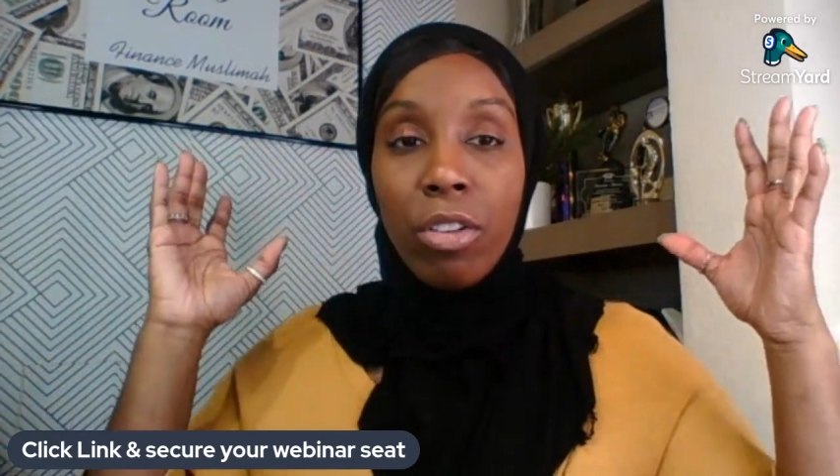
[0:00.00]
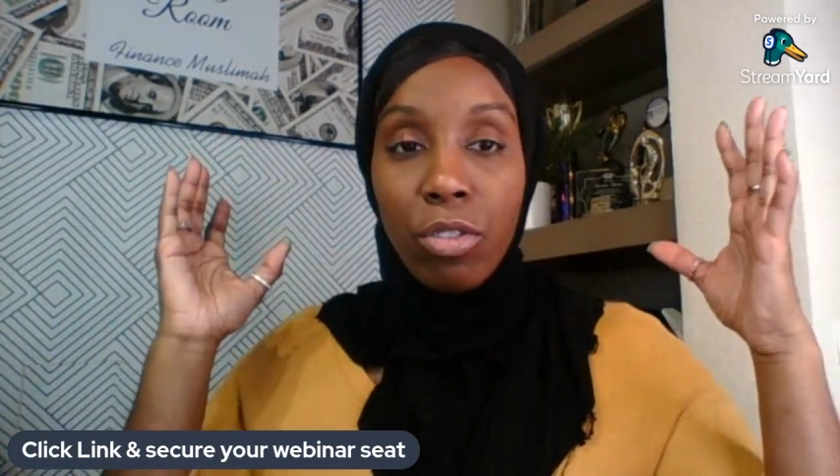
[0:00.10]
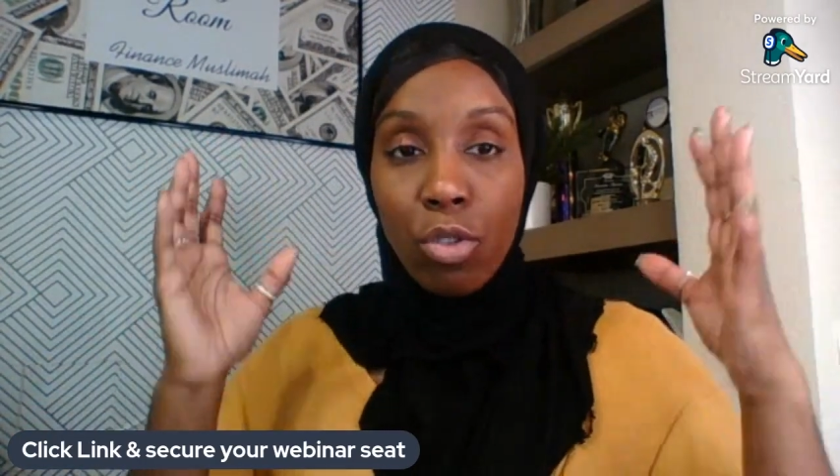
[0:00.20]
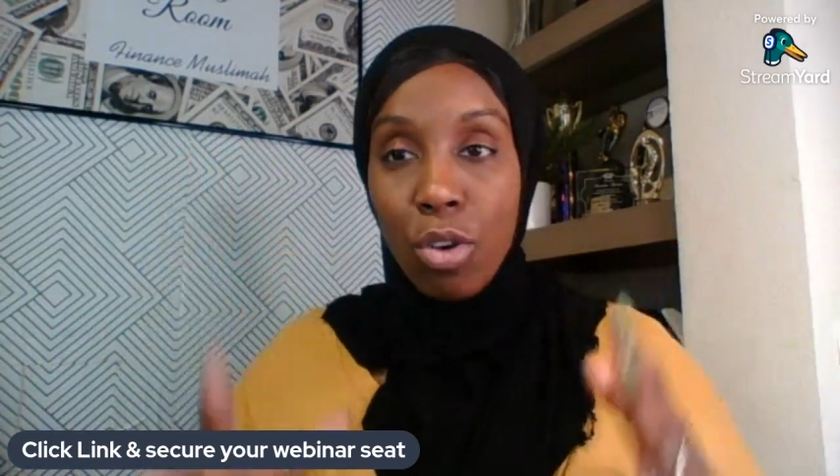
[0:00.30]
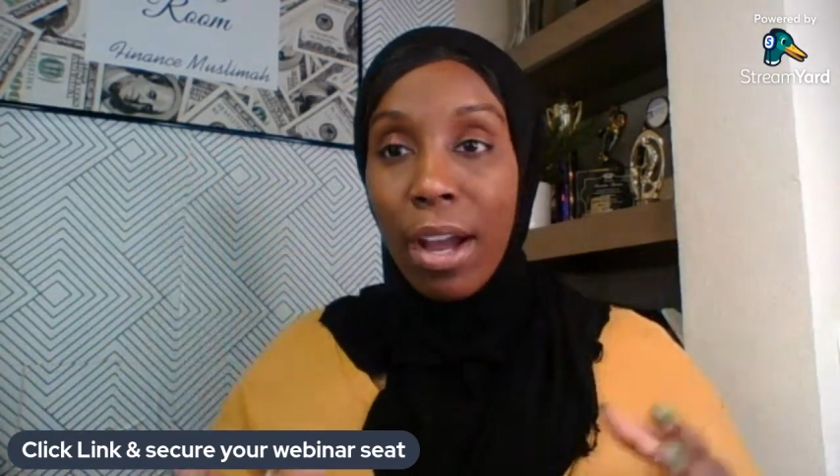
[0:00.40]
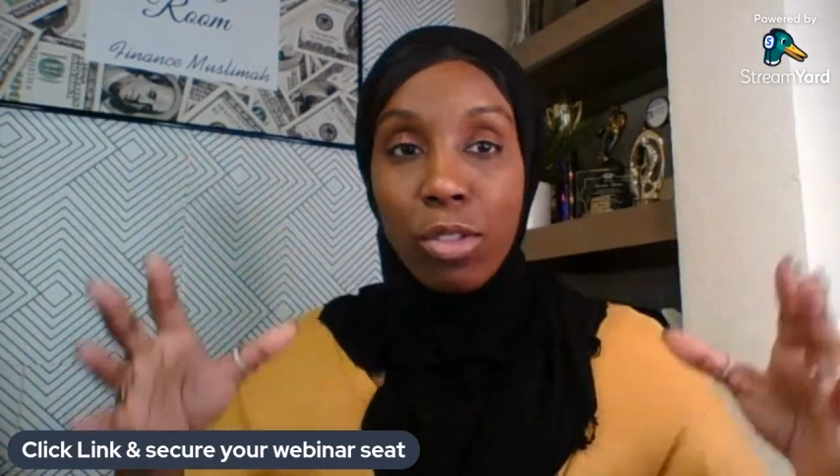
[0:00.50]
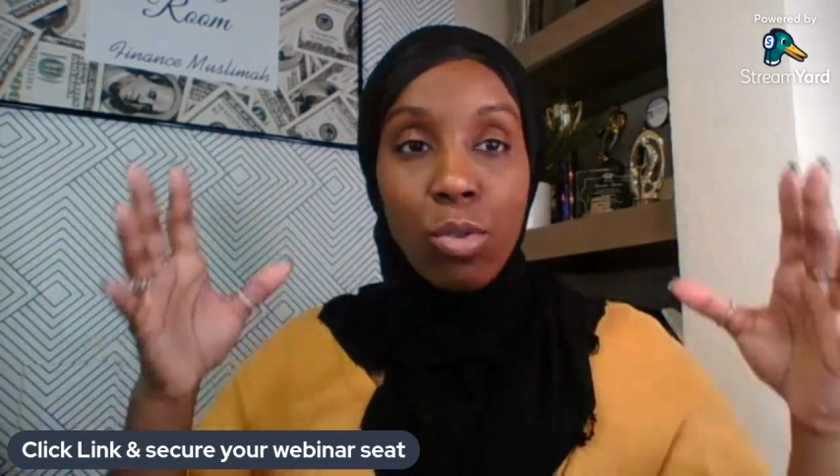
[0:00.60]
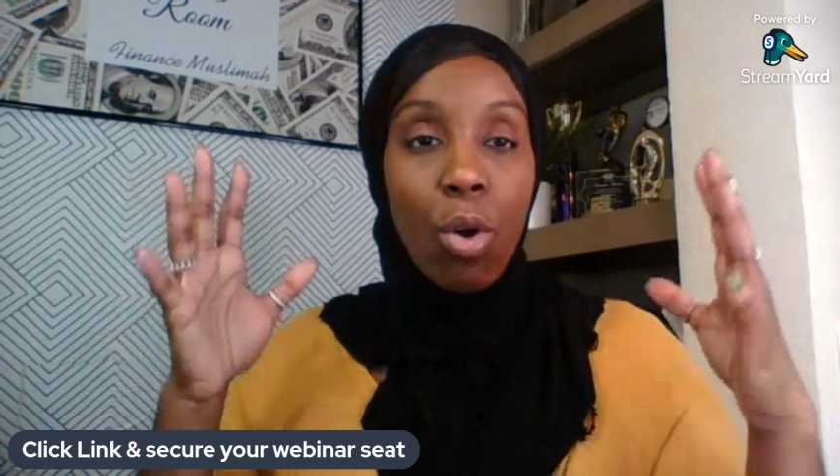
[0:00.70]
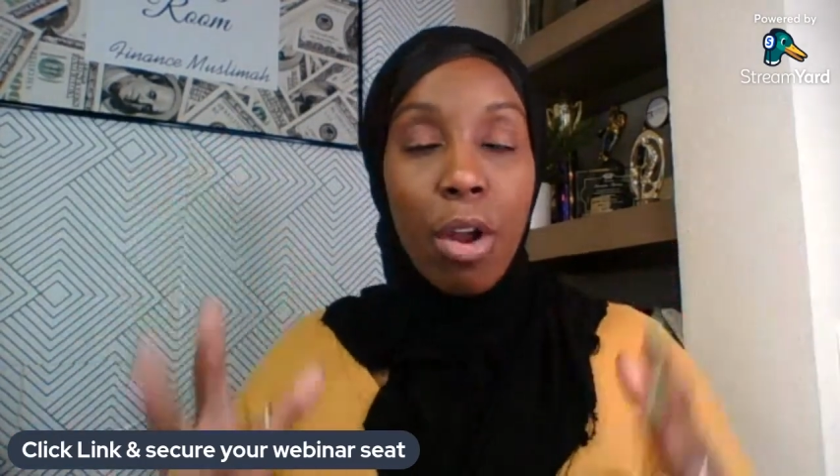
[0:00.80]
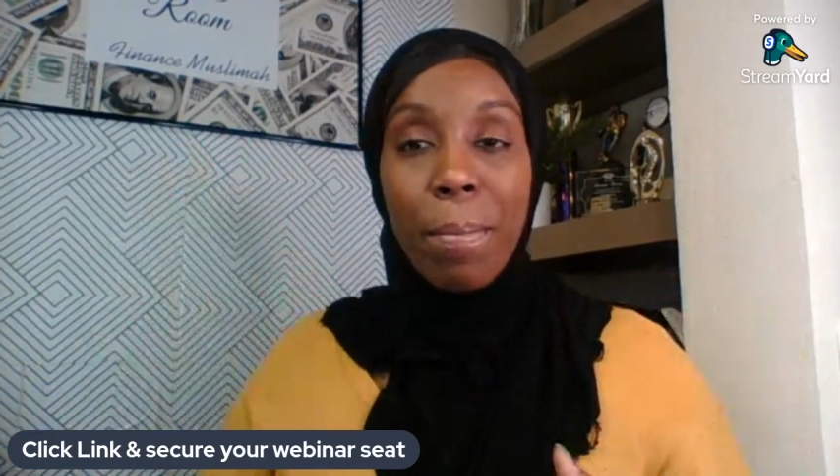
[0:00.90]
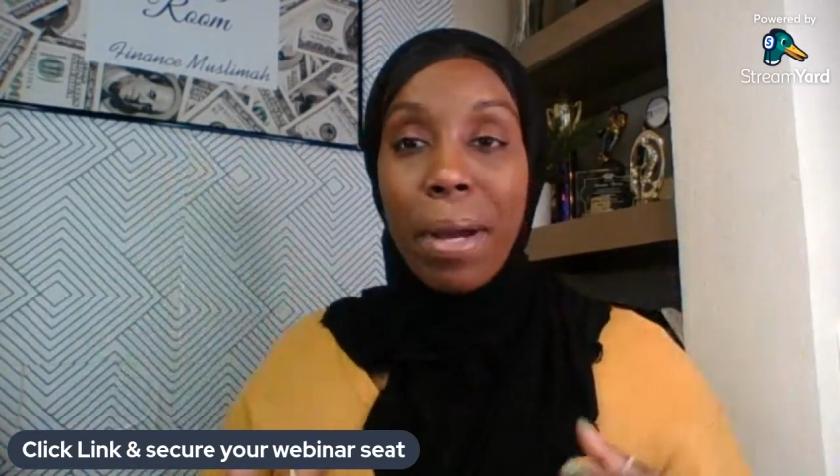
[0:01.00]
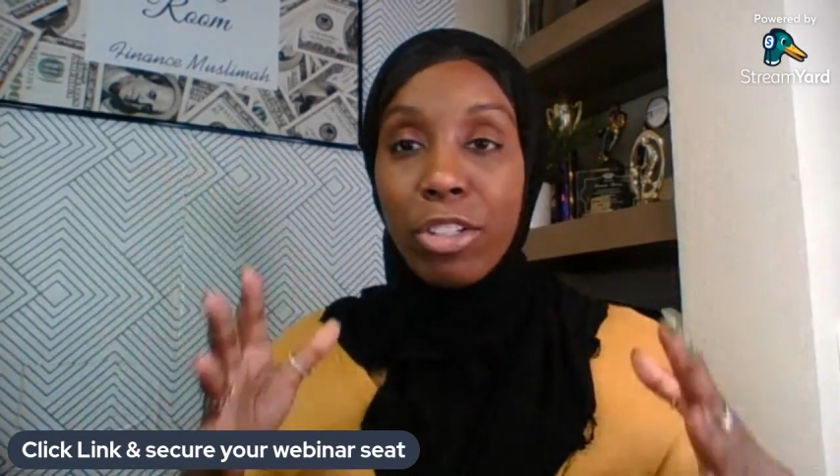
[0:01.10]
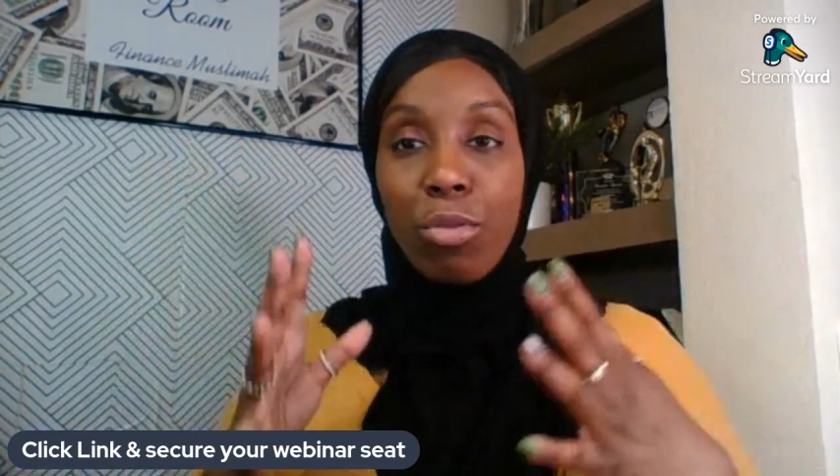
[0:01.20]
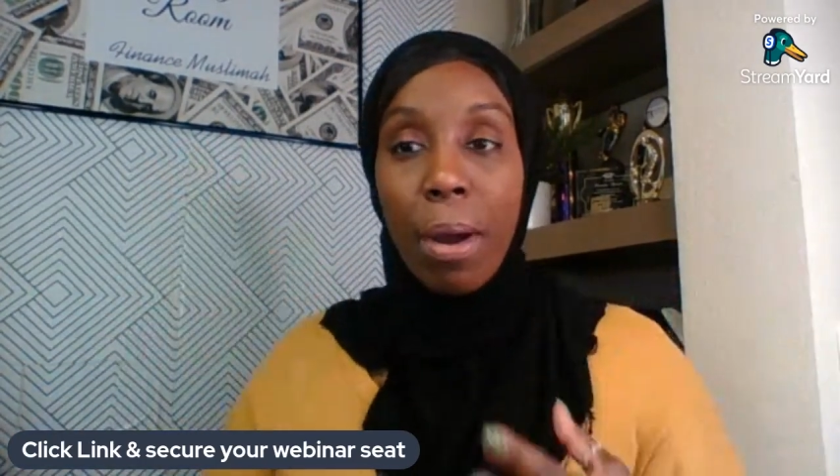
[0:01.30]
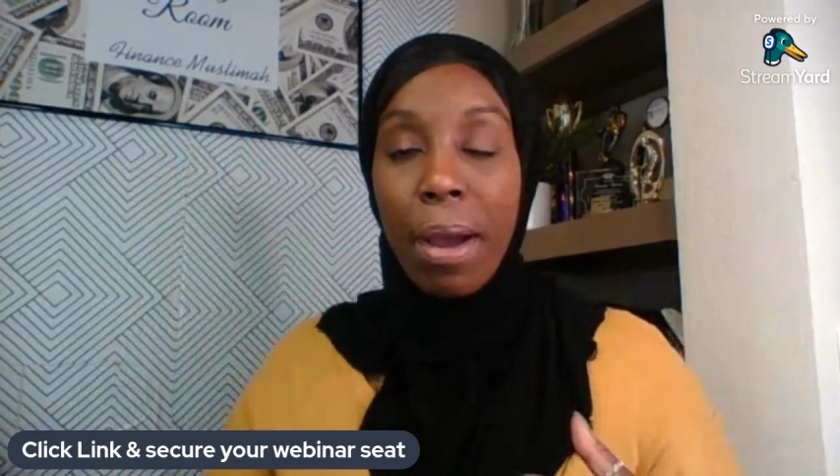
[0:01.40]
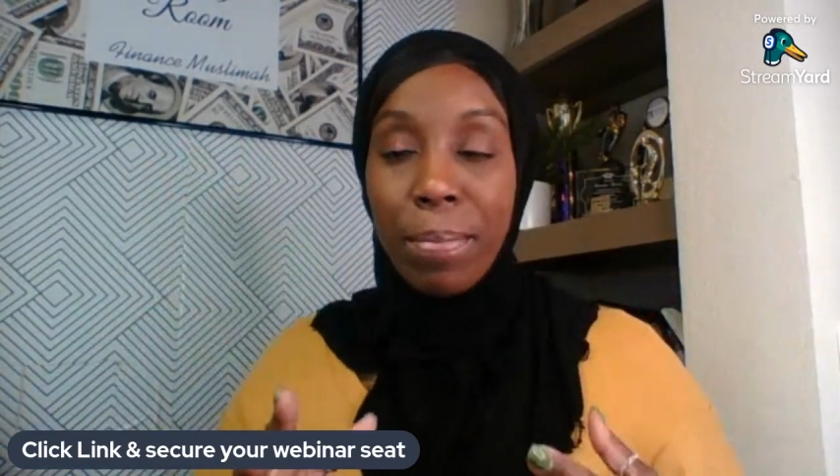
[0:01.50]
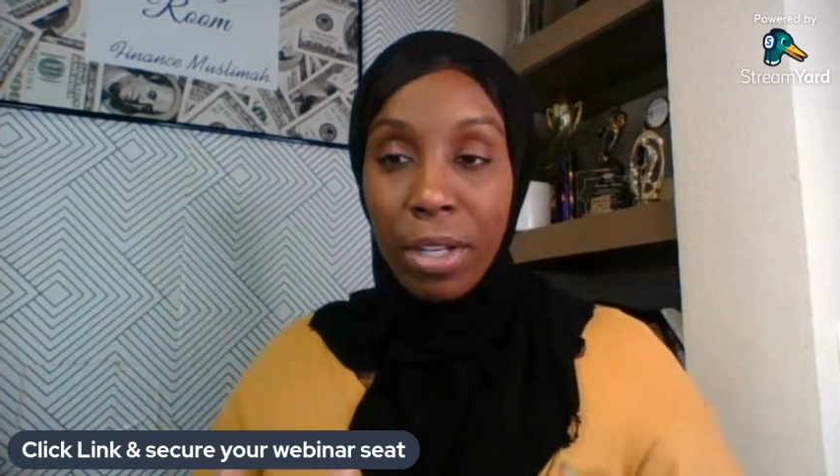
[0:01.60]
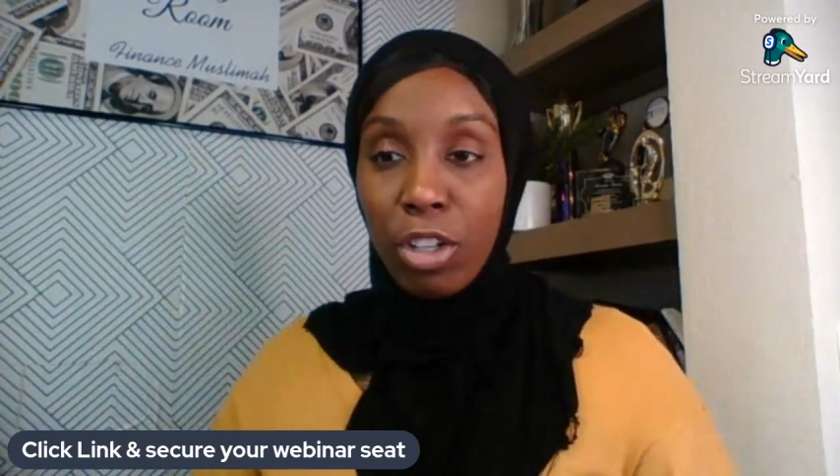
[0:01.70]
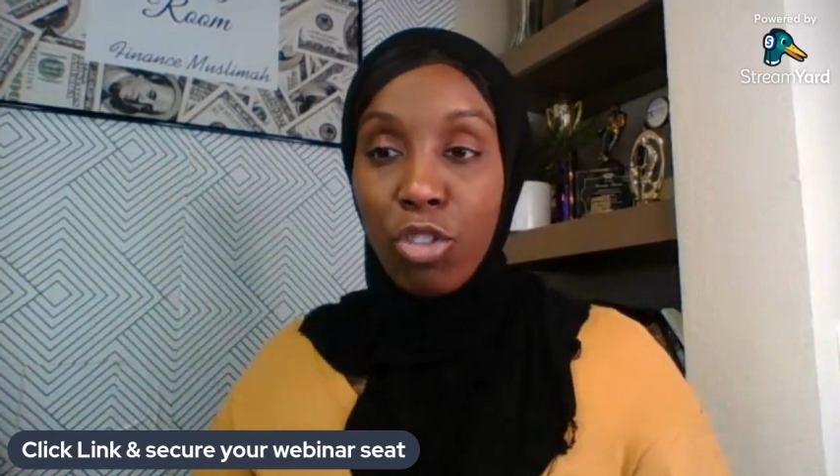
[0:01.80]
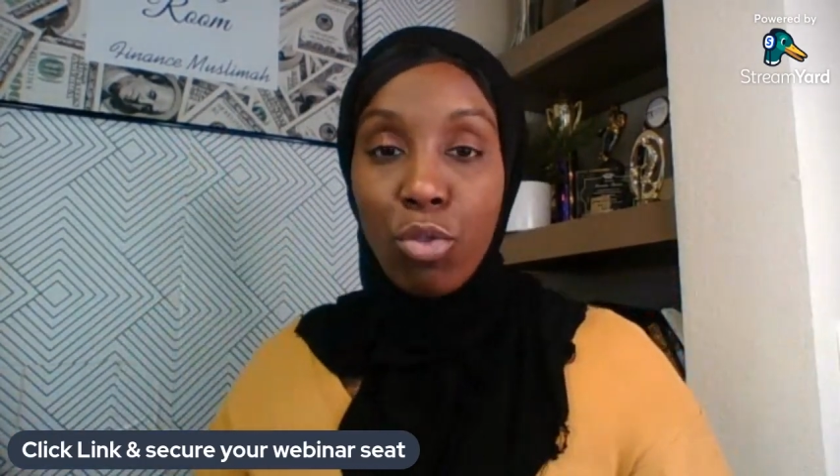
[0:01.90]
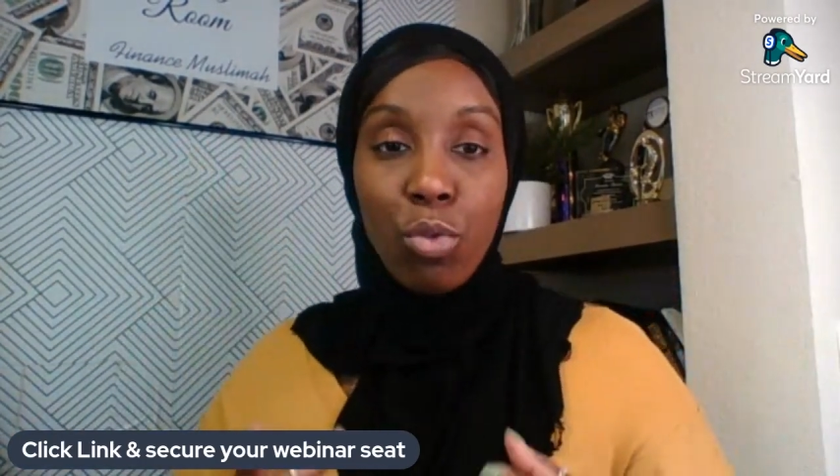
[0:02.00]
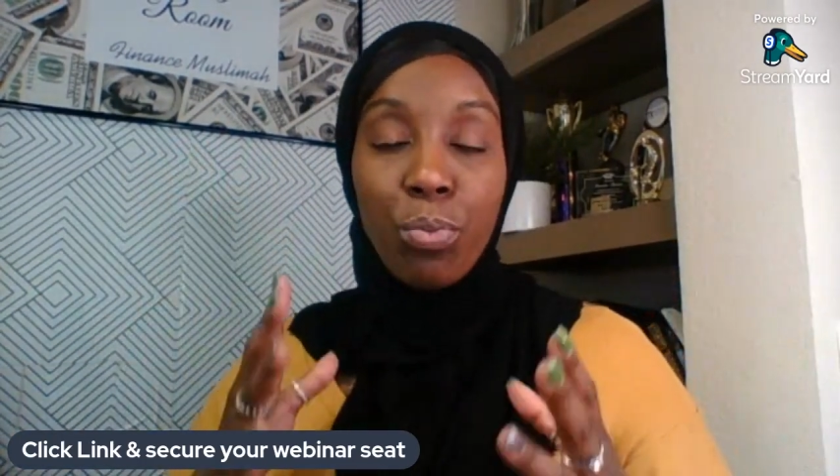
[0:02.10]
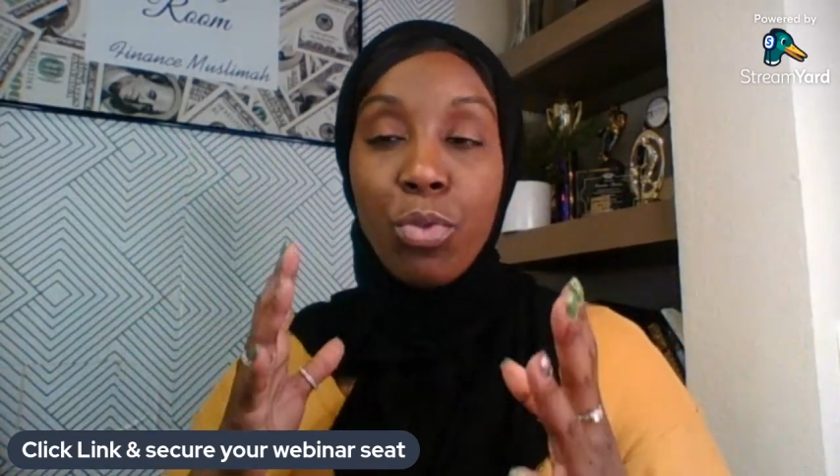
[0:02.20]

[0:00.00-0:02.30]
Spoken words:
you guys who are in my tribe and the group.